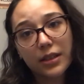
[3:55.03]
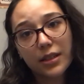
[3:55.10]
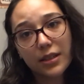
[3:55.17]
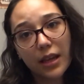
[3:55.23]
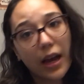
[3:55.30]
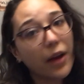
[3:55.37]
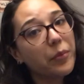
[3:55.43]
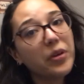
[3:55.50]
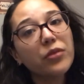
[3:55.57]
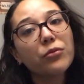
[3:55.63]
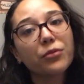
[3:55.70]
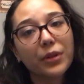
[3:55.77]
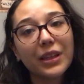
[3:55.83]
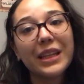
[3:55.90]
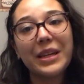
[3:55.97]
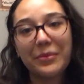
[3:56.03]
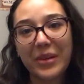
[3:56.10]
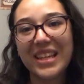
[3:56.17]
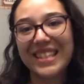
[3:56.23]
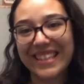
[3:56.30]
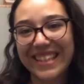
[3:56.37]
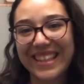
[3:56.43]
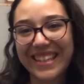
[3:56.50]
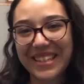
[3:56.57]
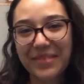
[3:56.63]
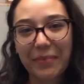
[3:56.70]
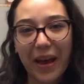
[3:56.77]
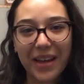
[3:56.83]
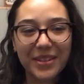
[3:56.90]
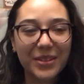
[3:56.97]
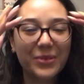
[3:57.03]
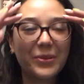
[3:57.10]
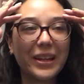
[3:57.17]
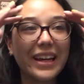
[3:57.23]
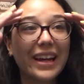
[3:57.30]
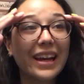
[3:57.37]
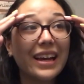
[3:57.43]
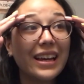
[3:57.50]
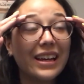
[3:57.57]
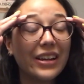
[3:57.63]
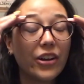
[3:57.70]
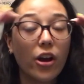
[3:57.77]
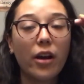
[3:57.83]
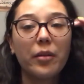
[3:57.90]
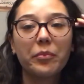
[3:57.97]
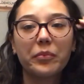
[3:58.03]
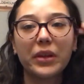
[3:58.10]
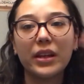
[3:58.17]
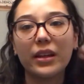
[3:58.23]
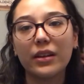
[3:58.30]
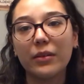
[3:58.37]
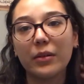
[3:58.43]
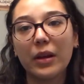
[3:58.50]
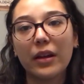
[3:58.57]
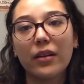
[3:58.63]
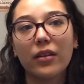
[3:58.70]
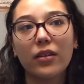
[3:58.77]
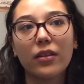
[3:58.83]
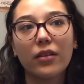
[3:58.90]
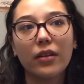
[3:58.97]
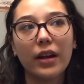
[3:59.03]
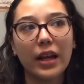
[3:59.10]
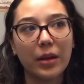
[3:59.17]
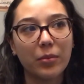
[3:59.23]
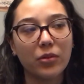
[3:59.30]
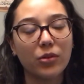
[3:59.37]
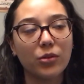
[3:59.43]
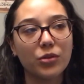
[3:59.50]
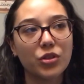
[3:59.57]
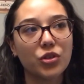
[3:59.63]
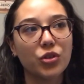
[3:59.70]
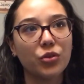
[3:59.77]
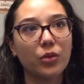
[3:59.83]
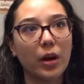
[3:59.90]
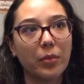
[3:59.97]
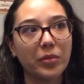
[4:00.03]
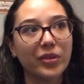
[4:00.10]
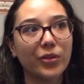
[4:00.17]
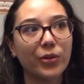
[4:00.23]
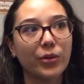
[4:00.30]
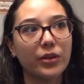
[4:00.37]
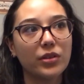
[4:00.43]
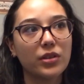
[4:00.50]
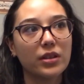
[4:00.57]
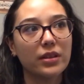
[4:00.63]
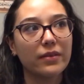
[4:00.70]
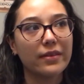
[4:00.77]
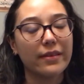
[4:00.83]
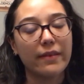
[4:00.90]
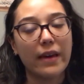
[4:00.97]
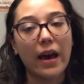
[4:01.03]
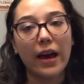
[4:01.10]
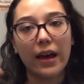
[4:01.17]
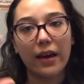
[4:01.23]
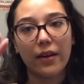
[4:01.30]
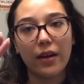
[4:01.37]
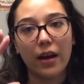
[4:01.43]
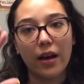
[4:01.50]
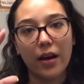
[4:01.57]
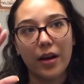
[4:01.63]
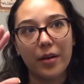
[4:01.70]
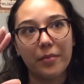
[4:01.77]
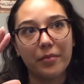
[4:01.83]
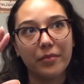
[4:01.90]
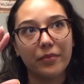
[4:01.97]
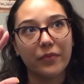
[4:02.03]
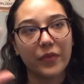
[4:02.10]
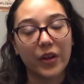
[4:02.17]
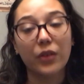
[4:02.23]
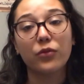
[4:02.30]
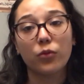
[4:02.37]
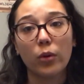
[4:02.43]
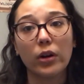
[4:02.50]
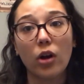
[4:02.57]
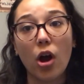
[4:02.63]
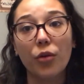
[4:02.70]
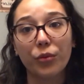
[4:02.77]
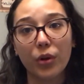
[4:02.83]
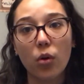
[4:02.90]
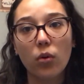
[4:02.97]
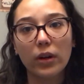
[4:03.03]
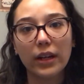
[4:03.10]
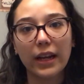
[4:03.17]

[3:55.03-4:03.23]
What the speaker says: I've been really busy this past week, not being able to upload, therefore not recording